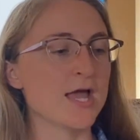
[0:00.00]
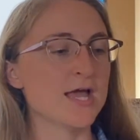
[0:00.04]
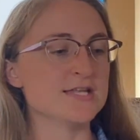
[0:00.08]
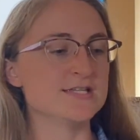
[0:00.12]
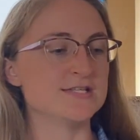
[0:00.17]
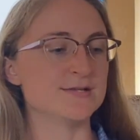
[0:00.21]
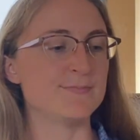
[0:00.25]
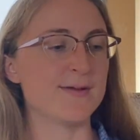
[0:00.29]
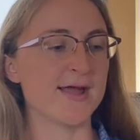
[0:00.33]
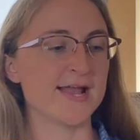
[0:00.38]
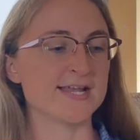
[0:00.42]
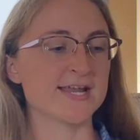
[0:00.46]

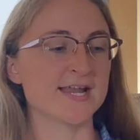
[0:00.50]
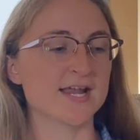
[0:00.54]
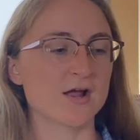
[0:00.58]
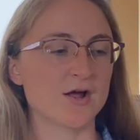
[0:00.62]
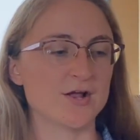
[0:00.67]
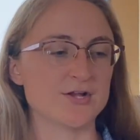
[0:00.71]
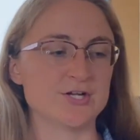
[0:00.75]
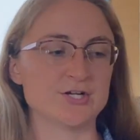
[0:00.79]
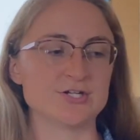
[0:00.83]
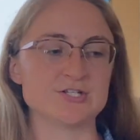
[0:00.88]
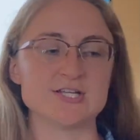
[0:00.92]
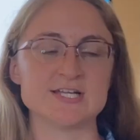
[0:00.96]
Depending
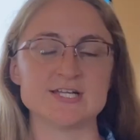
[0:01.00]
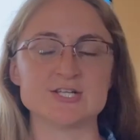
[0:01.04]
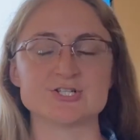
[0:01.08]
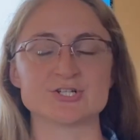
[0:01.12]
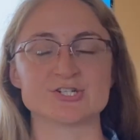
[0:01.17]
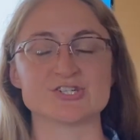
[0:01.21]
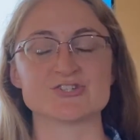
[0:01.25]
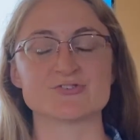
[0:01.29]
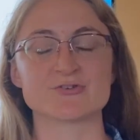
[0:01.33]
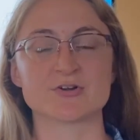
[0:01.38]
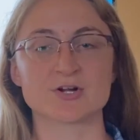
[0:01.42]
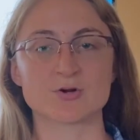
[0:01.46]
on your
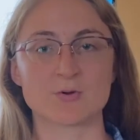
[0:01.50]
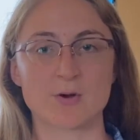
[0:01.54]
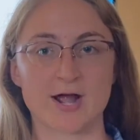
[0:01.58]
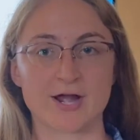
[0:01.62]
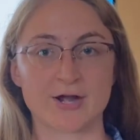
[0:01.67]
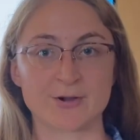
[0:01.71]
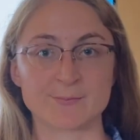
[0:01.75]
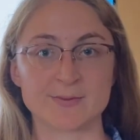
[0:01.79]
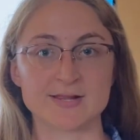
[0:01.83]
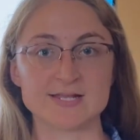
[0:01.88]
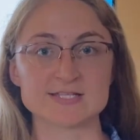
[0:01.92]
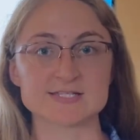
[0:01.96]
teacher's
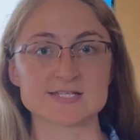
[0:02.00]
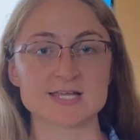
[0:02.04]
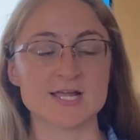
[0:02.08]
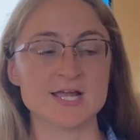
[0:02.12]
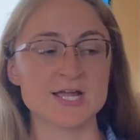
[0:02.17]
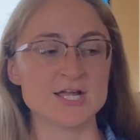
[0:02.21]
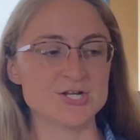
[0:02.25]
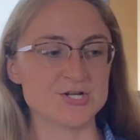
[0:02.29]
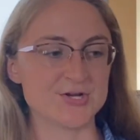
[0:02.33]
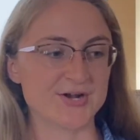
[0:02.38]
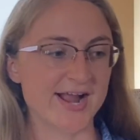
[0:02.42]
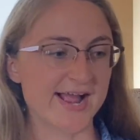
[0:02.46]
requirements,
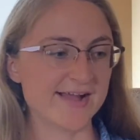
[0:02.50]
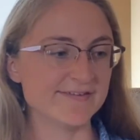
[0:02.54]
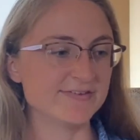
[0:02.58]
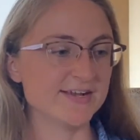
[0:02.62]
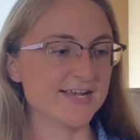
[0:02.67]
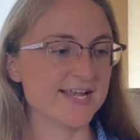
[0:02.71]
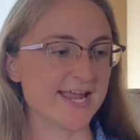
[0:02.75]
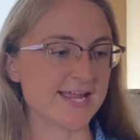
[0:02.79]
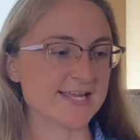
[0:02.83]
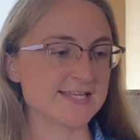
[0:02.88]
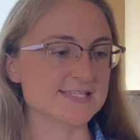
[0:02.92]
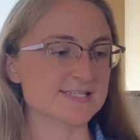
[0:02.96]
your
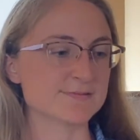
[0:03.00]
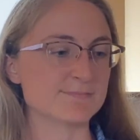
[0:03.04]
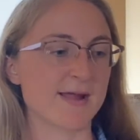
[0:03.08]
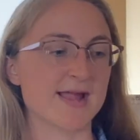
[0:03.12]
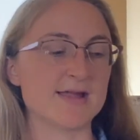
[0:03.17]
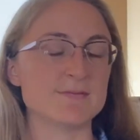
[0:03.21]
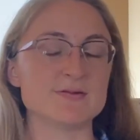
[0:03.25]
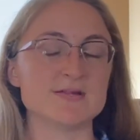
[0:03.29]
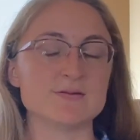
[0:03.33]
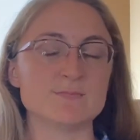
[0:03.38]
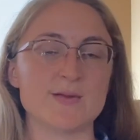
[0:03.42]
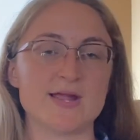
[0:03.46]
evidence
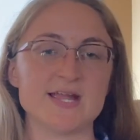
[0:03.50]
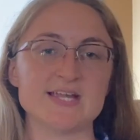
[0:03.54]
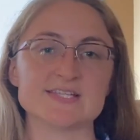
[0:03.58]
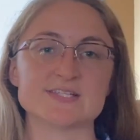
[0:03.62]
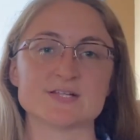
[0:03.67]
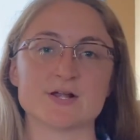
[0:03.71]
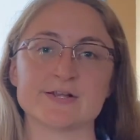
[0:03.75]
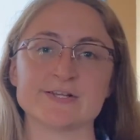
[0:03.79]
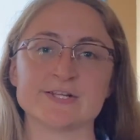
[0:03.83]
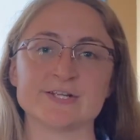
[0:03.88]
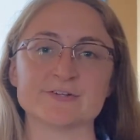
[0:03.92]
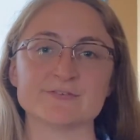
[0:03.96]
might be
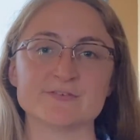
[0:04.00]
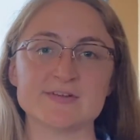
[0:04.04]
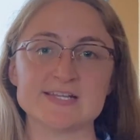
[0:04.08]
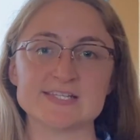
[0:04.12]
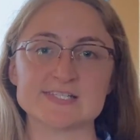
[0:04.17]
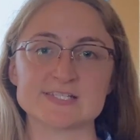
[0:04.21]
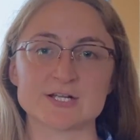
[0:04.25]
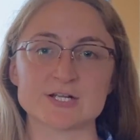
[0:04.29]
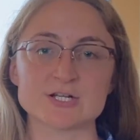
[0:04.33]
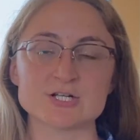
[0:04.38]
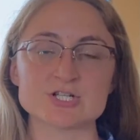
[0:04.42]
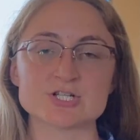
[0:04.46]
based on your
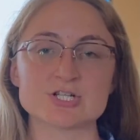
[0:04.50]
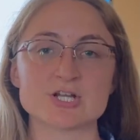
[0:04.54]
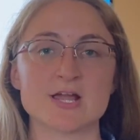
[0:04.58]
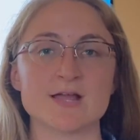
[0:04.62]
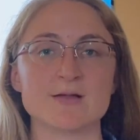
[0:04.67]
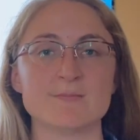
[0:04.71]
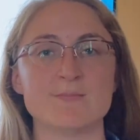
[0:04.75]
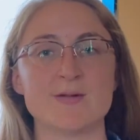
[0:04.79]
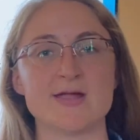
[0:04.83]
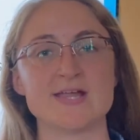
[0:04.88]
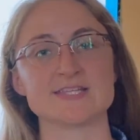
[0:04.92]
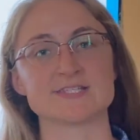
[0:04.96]
research,
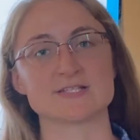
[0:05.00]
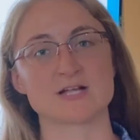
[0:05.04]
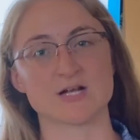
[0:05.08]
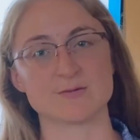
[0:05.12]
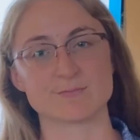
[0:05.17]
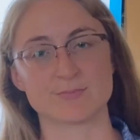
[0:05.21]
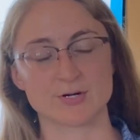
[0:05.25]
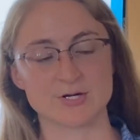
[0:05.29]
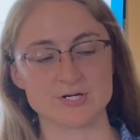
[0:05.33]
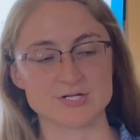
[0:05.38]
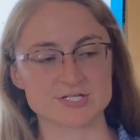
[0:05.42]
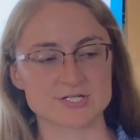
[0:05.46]
based
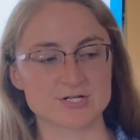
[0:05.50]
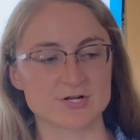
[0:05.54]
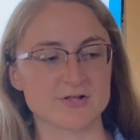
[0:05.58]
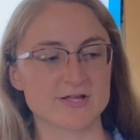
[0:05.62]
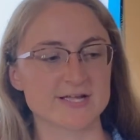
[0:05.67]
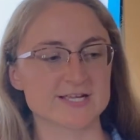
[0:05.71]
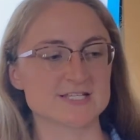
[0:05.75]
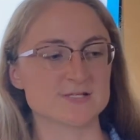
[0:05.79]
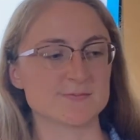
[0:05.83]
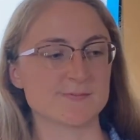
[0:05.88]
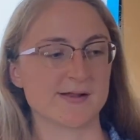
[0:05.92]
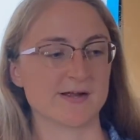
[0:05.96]
on personal
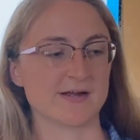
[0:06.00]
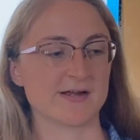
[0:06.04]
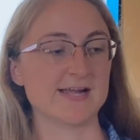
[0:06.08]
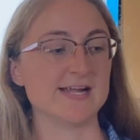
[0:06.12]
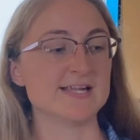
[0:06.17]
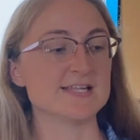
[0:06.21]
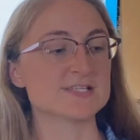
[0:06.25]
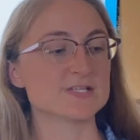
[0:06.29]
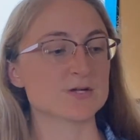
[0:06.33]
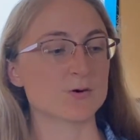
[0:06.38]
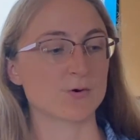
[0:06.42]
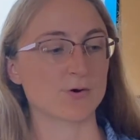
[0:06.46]

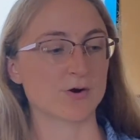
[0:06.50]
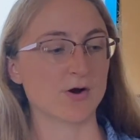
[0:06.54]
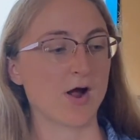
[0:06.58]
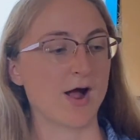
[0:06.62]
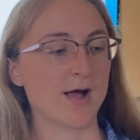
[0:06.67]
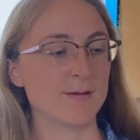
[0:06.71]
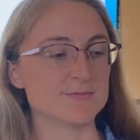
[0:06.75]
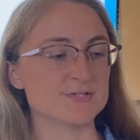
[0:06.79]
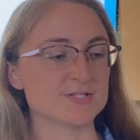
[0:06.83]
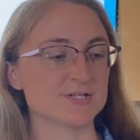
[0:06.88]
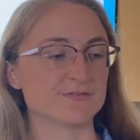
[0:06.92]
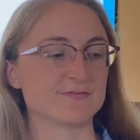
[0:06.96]
experience or
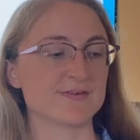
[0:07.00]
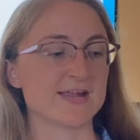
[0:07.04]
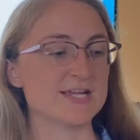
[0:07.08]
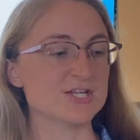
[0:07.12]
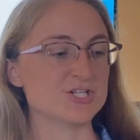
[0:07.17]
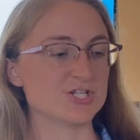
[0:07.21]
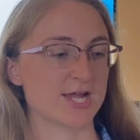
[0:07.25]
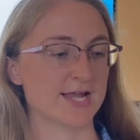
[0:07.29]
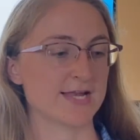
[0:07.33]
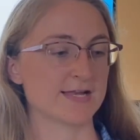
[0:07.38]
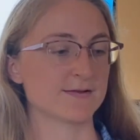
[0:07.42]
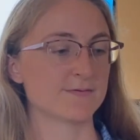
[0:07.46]

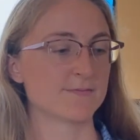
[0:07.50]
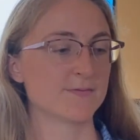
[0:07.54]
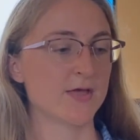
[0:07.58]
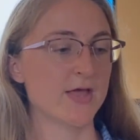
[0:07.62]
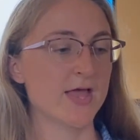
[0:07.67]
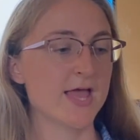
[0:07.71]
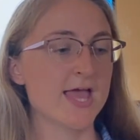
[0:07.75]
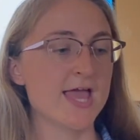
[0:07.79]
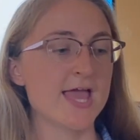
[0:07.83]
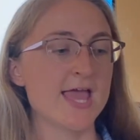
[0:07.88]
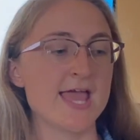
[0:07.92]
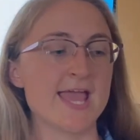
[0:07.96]
observation.
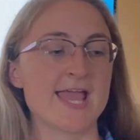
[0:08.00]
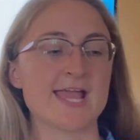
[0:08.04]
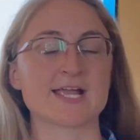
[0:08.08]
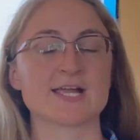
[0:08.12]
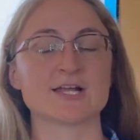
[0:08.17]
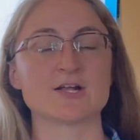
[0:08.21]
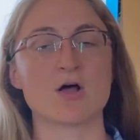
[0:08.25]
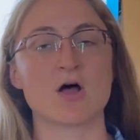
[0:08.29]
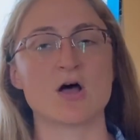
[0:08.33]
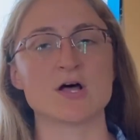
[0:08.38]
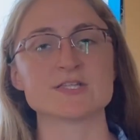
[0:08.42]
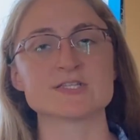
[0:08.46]
It
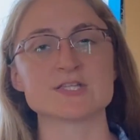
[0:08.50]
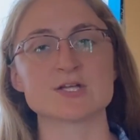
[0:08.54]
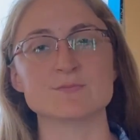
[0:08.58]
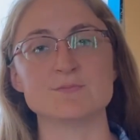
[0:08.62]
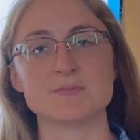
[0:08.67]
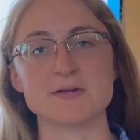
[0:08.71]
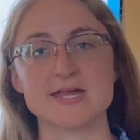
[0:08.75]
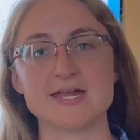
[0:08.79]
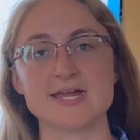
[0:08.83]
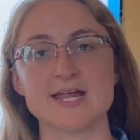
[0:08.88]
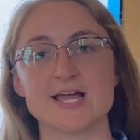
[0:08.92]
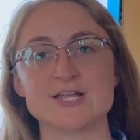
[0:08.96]
could also
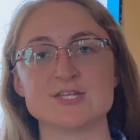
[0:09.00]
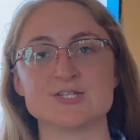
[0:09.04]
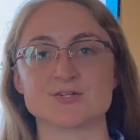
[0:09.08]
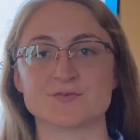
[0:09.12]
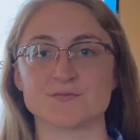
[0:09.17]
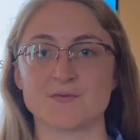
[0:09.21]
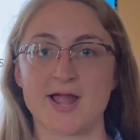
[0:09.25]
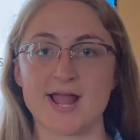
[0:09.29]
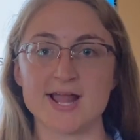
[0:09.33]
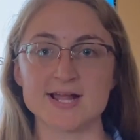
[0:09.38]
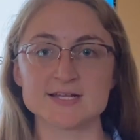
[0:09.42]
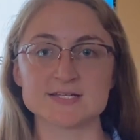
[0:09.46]
be a
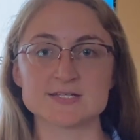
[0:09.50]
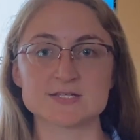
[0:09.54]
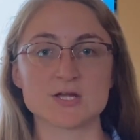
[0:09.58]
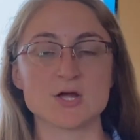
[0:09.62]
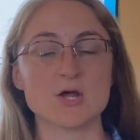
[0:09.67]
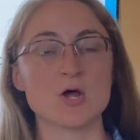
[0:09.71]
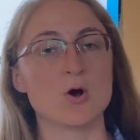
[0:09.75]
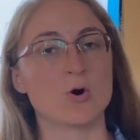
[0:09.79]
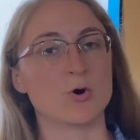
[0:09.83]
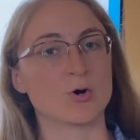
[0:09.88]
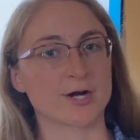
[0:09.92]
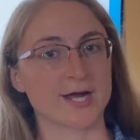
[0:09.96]
direct
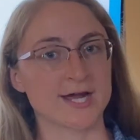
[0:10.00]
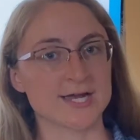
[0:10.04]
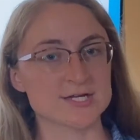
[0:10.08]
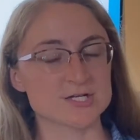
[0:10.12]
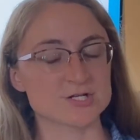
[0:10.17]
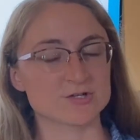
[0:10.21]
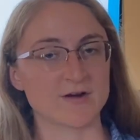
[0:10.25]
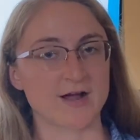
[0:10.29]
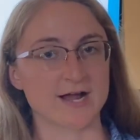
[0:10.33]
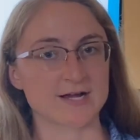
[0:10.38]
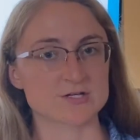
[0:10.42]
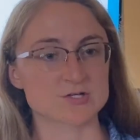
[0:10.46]
or
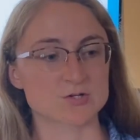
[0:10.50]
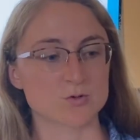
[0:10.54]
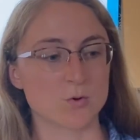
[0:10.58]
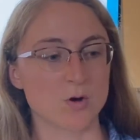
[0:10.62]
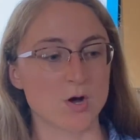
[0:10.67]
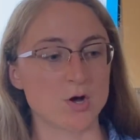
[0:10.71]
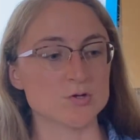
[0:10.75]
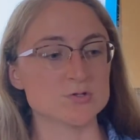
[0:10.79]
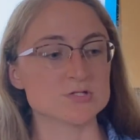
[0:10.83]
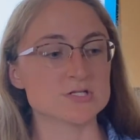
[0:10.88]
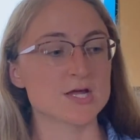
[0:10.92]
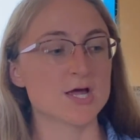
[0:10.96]
indirect
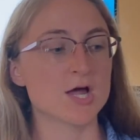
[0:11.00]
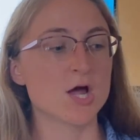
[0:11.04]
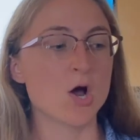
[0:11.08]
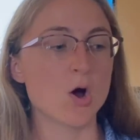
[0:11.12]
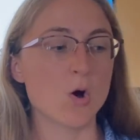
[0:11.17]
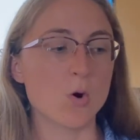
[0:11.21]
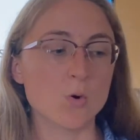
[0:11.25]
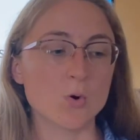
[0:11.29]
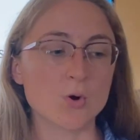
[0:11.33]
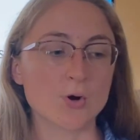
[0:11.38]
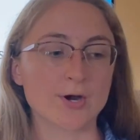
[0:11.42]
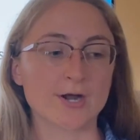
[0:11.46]
quote
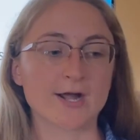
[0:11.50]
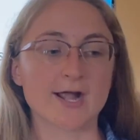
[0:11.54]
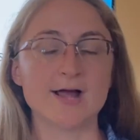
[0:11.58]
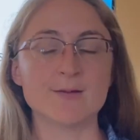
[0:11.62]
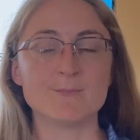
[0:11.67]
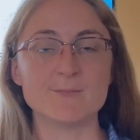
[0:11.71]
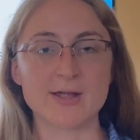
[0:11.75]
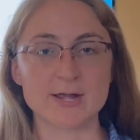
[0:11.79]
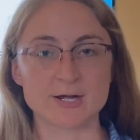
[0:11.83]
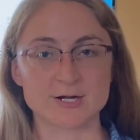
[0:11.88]
or a